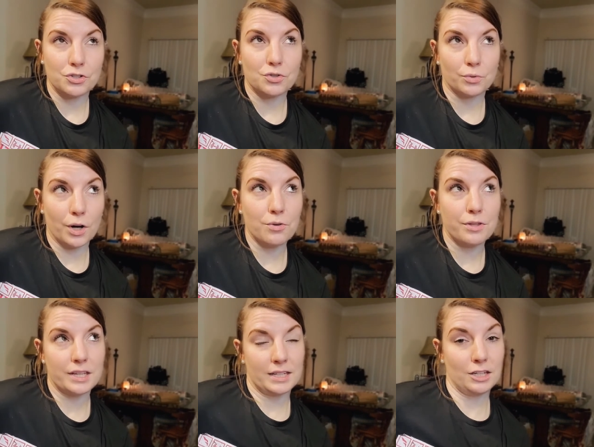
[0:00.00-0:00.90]

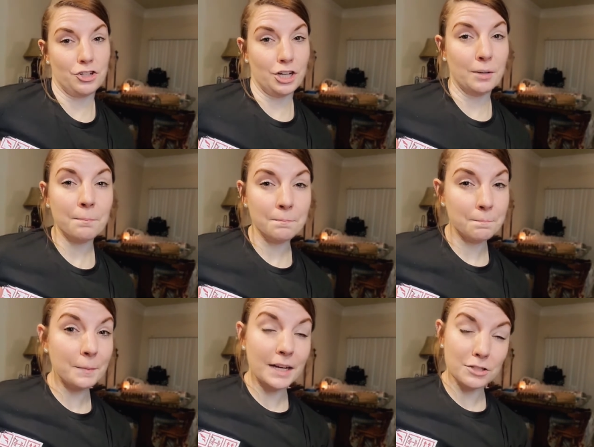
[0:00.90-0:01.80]
growth in the gym
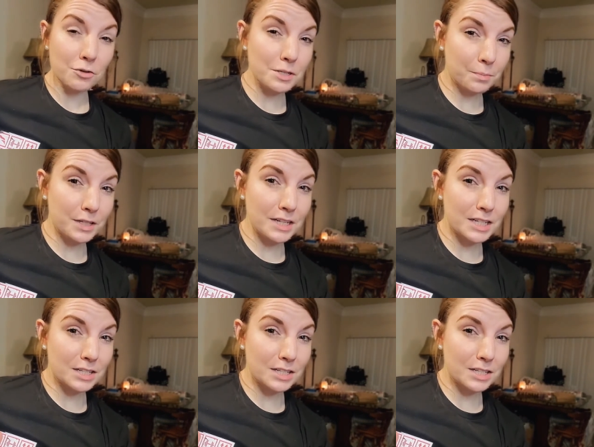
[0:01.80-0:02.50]
is always pretty,